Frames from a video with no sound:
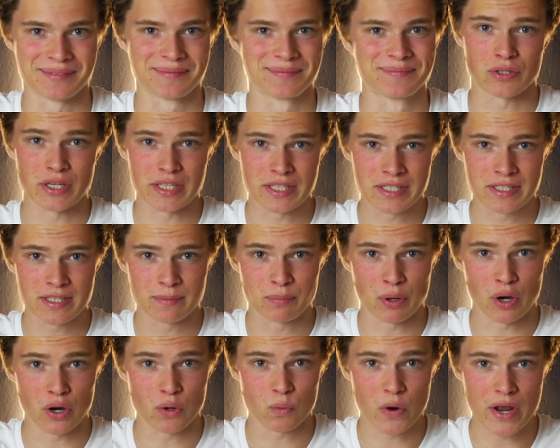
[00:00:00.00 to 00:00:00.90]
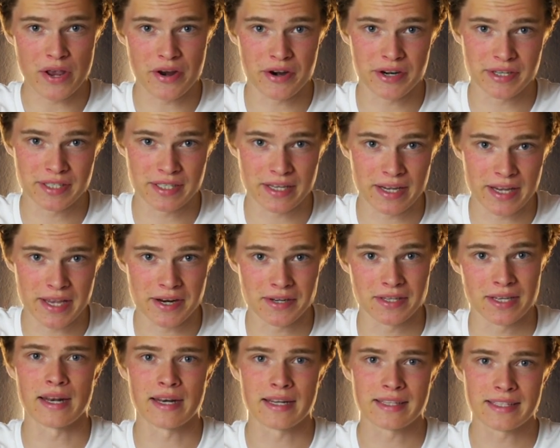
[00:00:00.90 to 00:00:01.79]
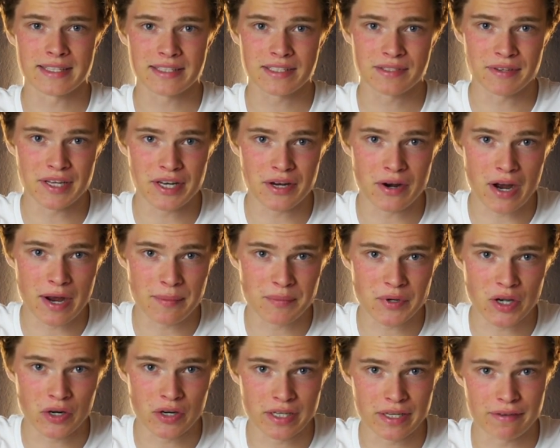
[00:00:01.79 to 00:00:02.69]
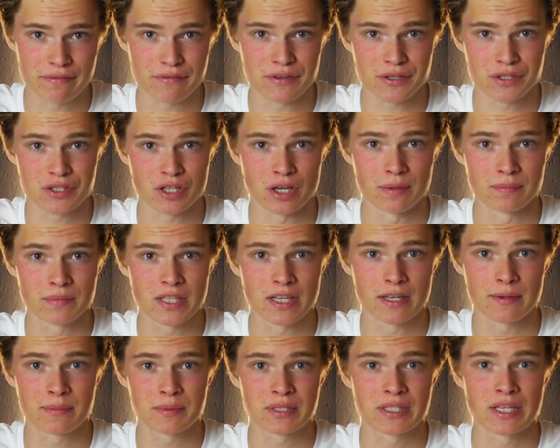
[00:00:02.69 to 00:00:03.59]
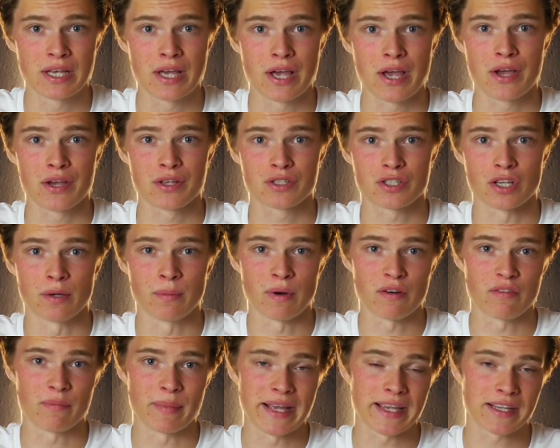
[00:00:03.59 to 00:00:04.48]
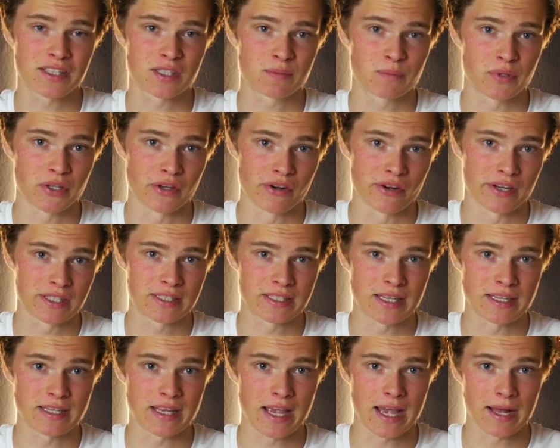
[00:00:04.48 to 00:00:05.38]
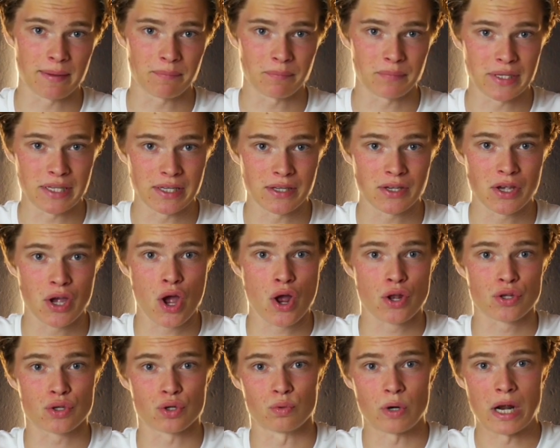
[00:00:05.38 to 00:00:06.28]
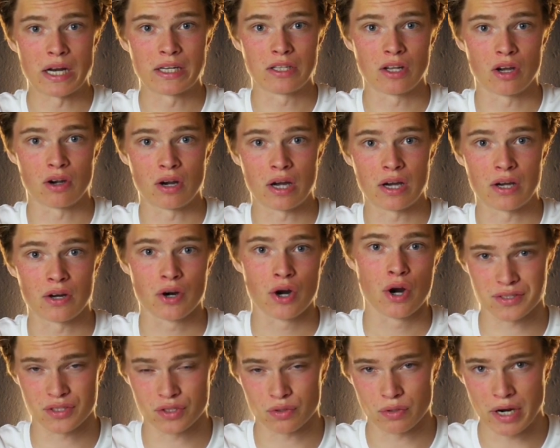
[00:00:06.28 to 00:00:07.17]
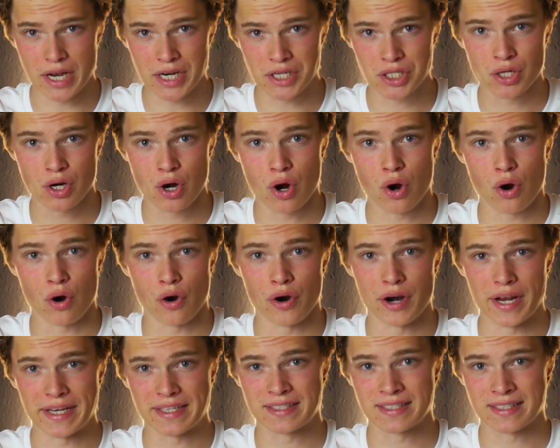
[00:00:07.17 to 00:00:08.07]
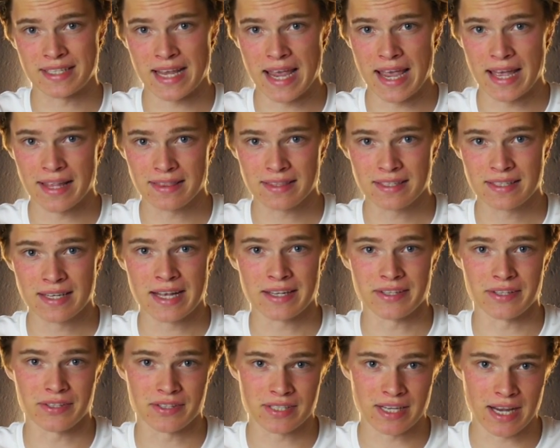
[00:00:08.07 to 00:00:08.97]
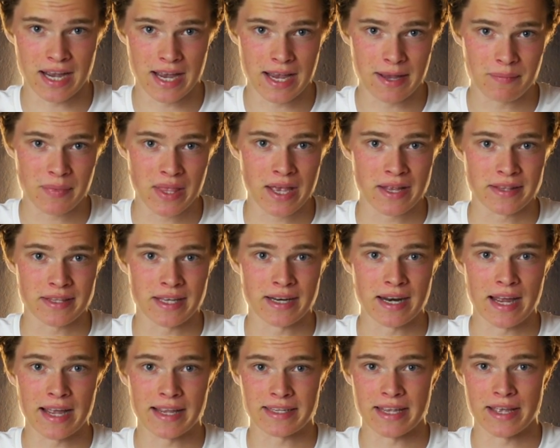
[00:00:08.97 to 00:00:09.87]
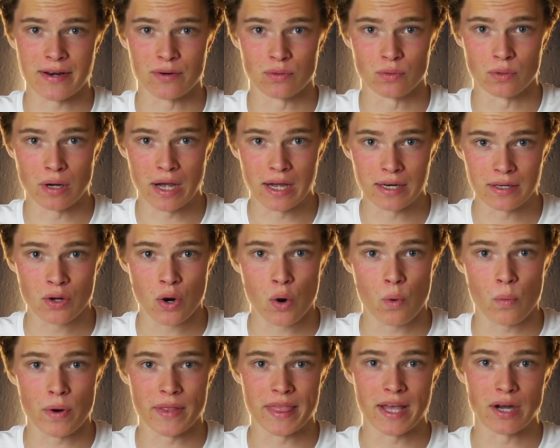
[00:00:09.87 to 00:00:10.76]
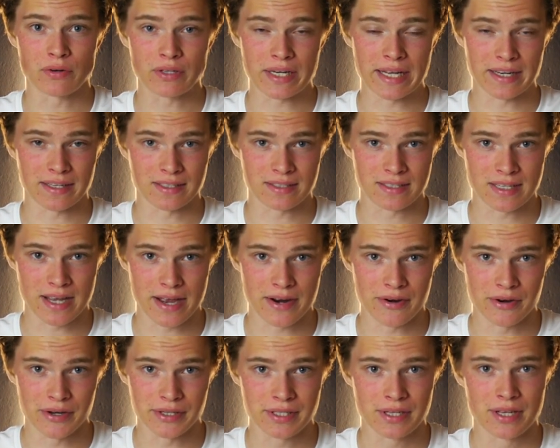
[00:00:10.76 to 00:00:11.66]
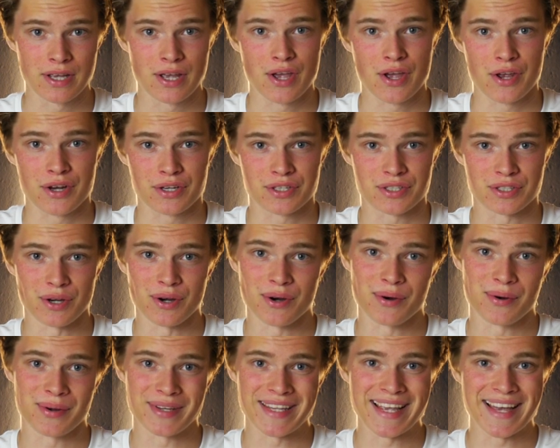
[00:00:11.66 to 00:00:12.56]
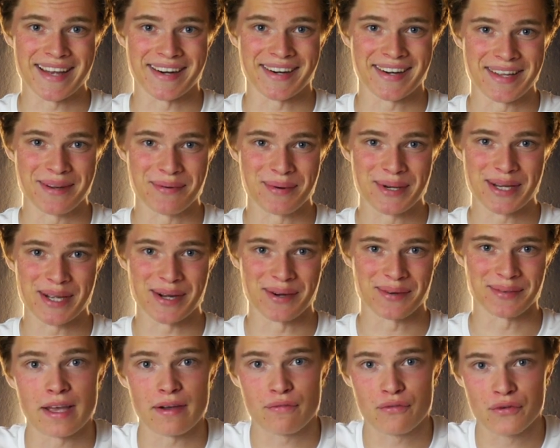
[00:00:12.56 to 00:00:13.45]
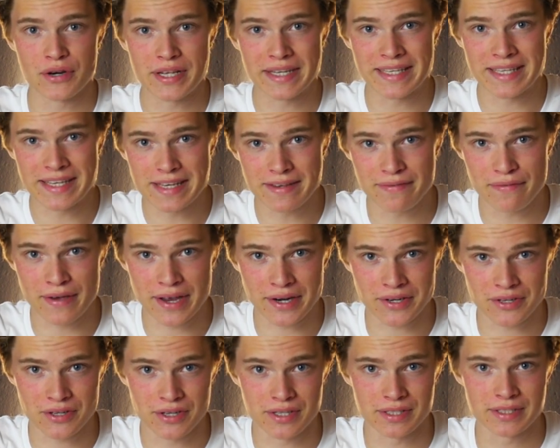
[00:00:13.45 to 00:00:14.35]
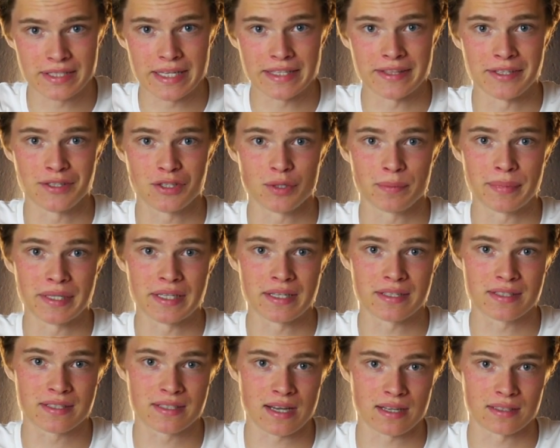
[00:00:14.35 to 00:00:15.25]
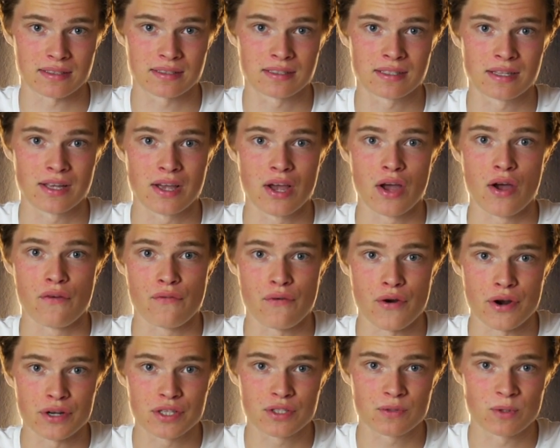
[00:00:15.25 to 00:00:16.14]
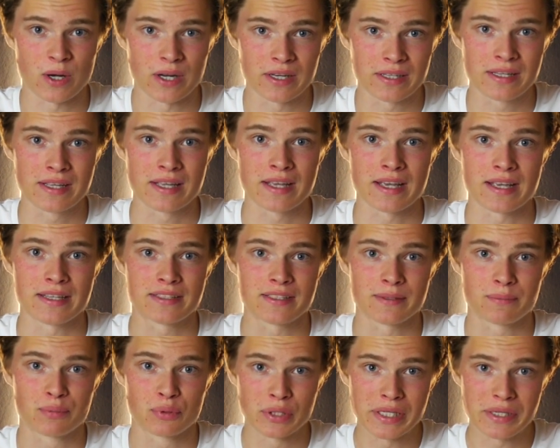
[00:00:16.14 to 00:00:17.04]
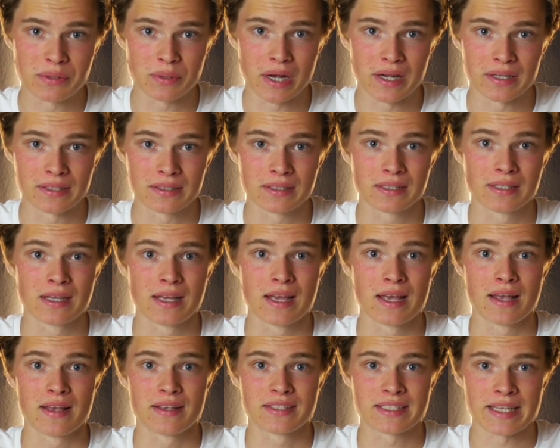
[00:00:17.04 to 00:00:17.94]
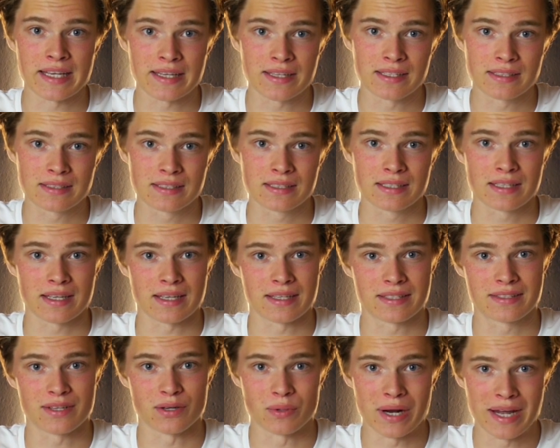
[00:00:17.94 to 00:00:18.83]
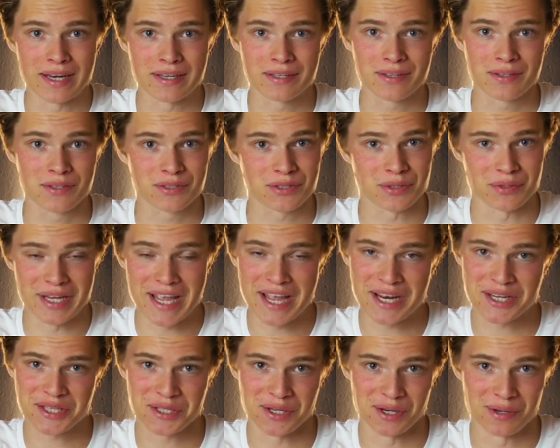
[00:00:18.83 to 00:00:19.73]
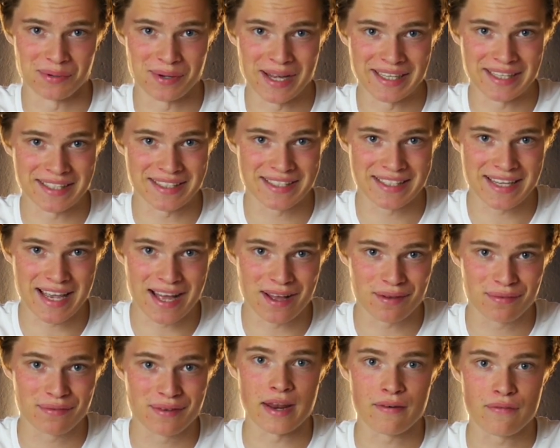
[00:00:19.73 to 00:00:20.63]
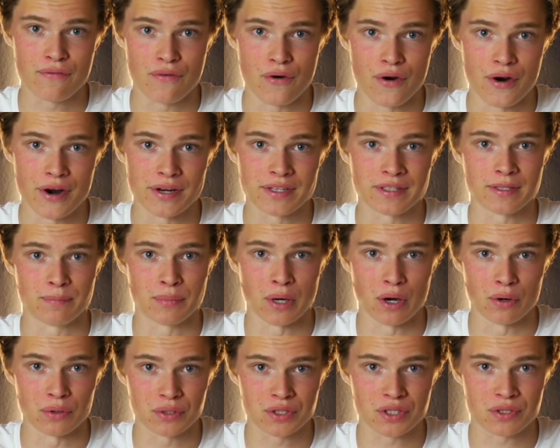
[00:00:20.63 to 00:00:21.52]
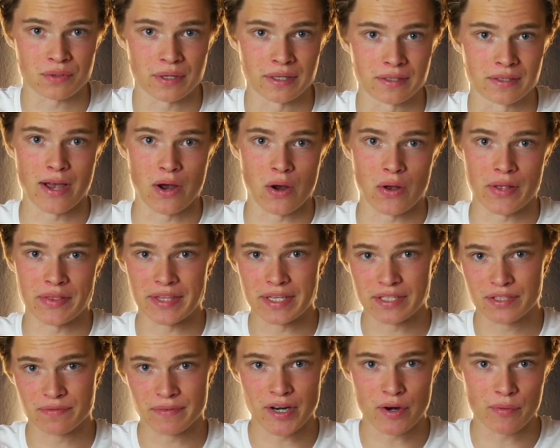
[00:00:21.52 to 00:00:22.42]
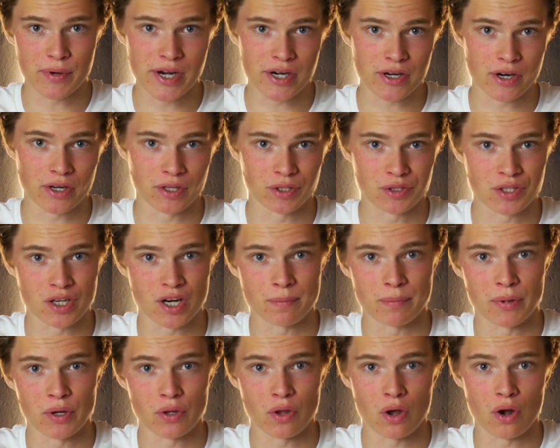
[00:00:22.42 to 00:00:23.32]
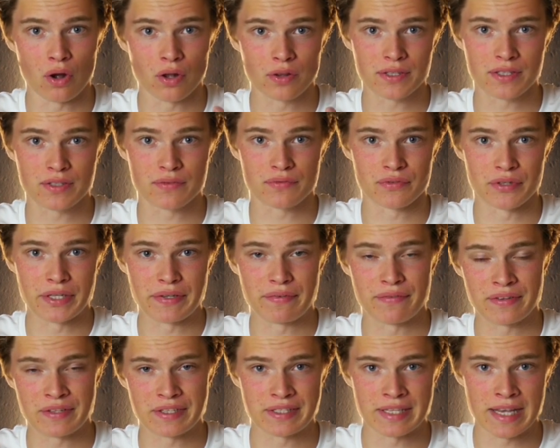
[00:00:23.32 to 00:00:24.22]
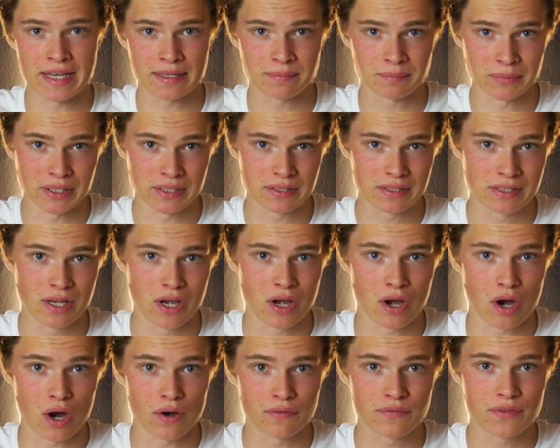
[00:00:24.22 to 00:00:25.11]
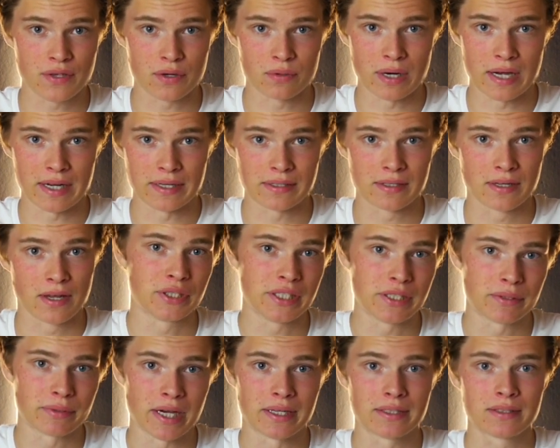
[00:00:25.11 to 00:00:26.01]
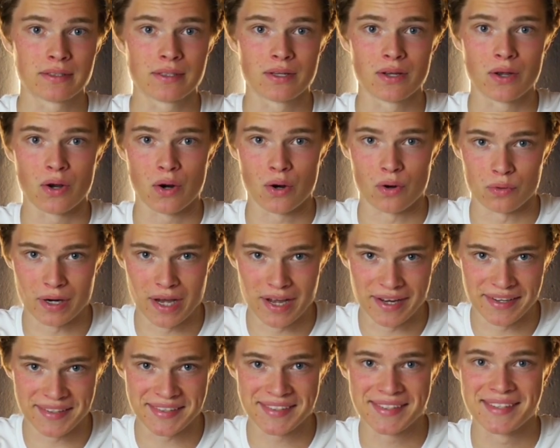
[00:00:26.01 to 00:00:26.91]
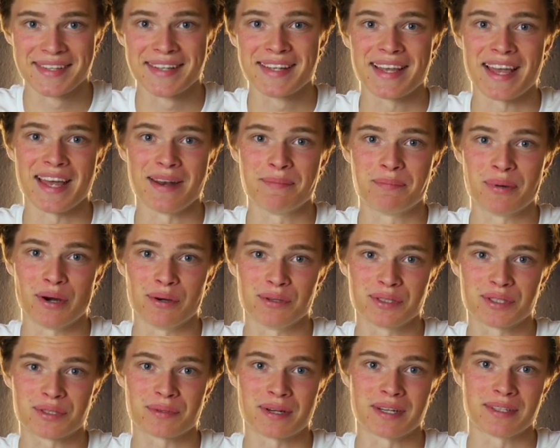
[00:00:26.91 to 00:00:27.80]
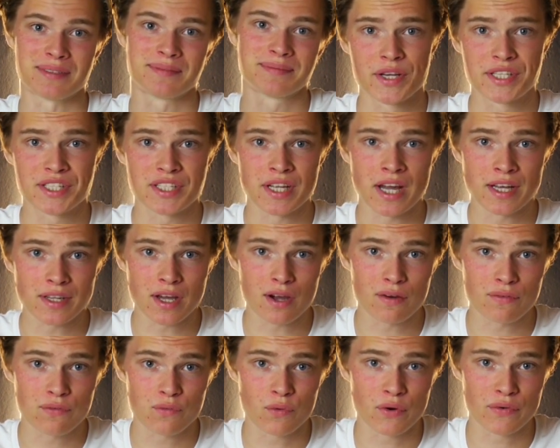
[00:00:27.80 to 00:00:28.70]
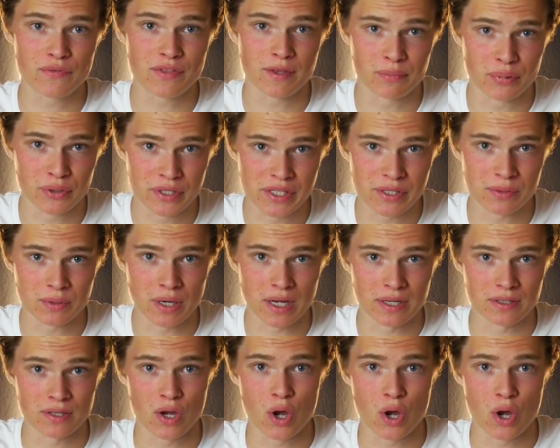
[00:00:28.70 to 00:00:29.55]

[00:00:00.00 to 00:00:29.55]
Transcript: So this is the point where you're tired, and in this video I'm gonna give you some tips, some of my experience that helped me to run longer, stretch or extend the time that I can run without getting tired. So yeah, here we go. There are 3 key factors that need to be discussed. First one is the pre-run. Second is the run, so the actual run itself, and third, the post-run. Yeah, in this video we are going to talk about all these 3 segments of the run: pre-run, run, and post-run. We start off with the pre-run.